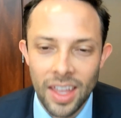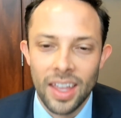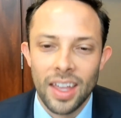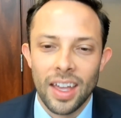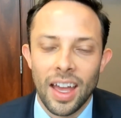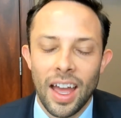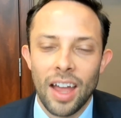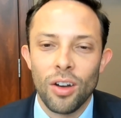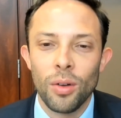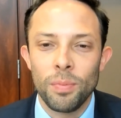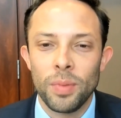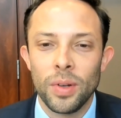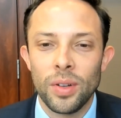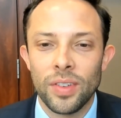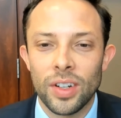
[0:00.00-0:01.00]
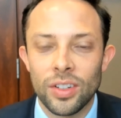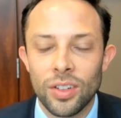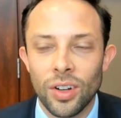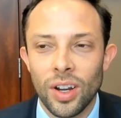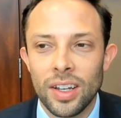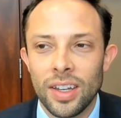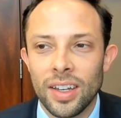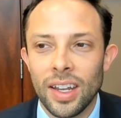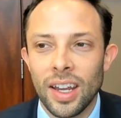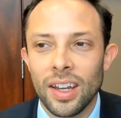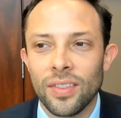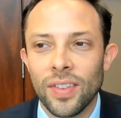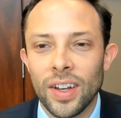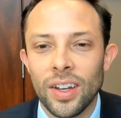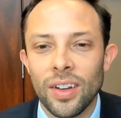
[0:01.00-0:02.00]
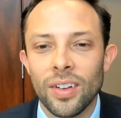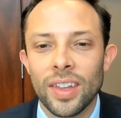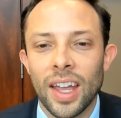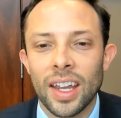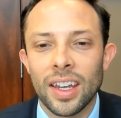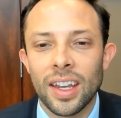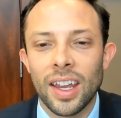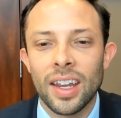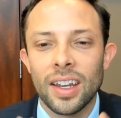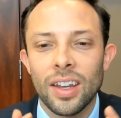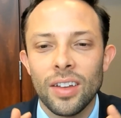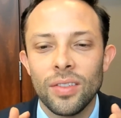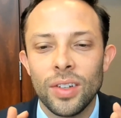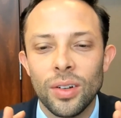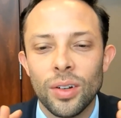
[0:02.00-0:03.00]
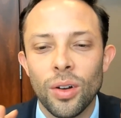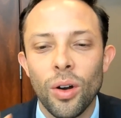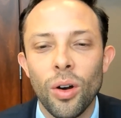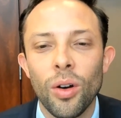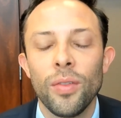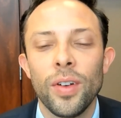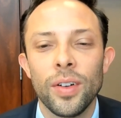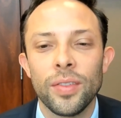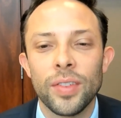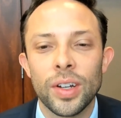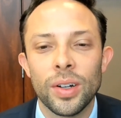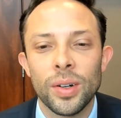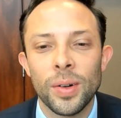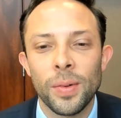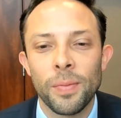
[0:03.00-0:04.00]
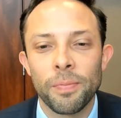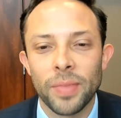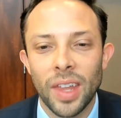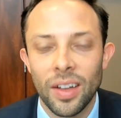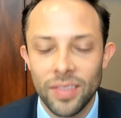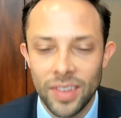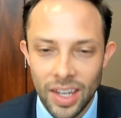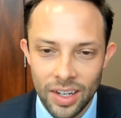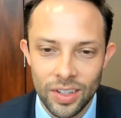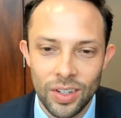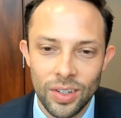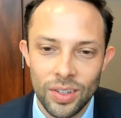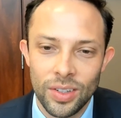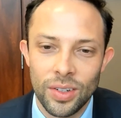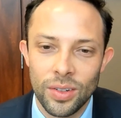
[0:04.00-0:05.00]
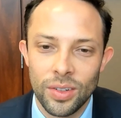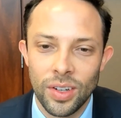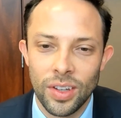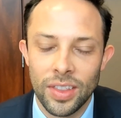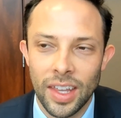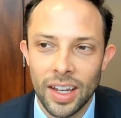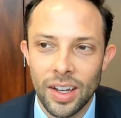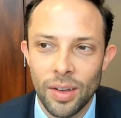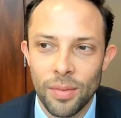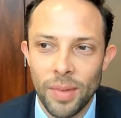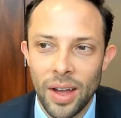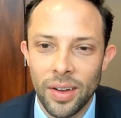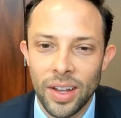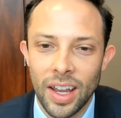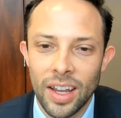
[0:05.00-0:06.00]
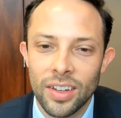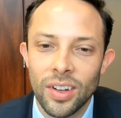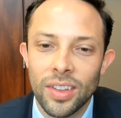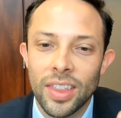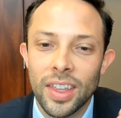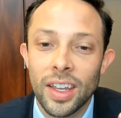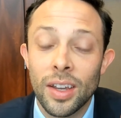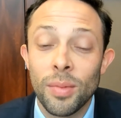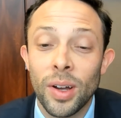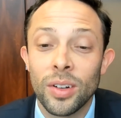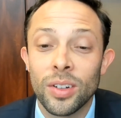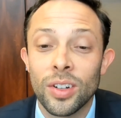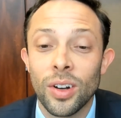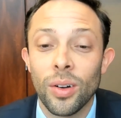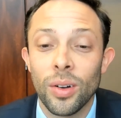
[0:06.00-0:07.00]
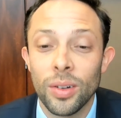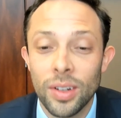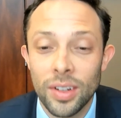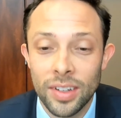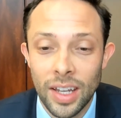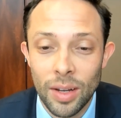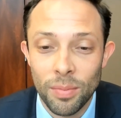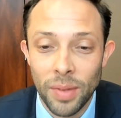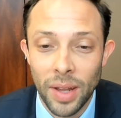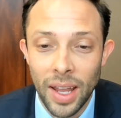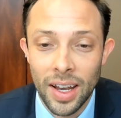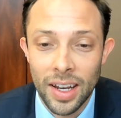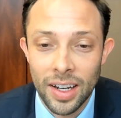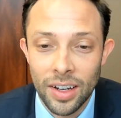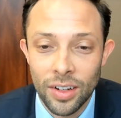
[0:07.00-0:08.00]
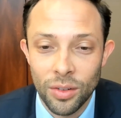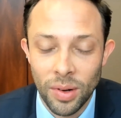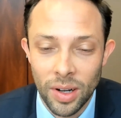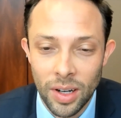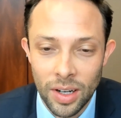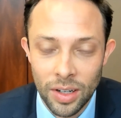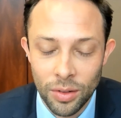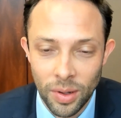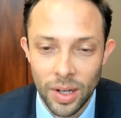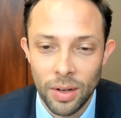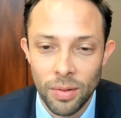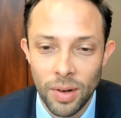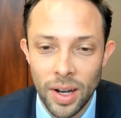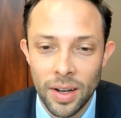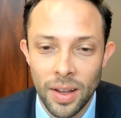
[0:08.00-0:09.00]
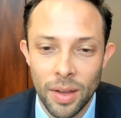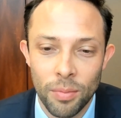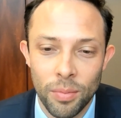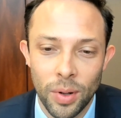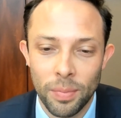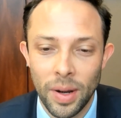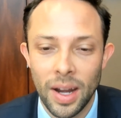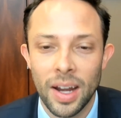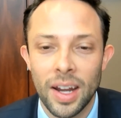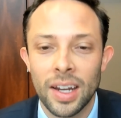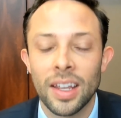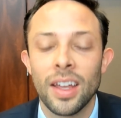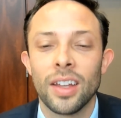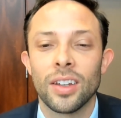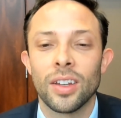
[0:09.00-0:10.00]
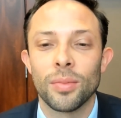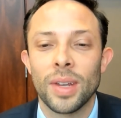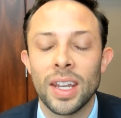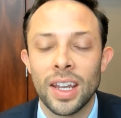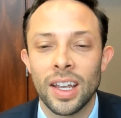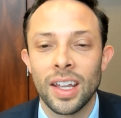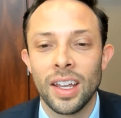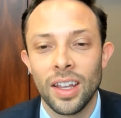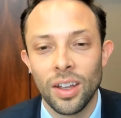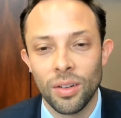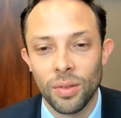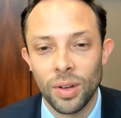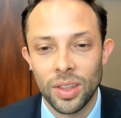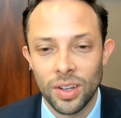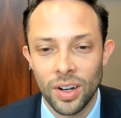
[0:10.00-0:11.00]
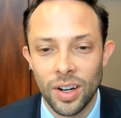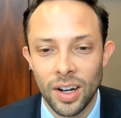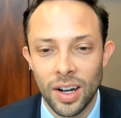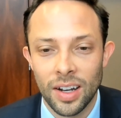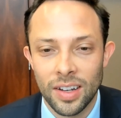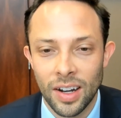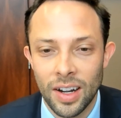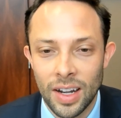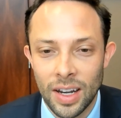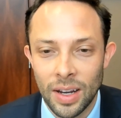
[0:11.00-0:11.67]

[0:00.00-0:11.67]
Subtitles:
I hope you've enjoyed today's video and that it gives you an overview of the issues you should think about as you're thinking about your own estate planning in 2021 and preparing to meet with your attorney.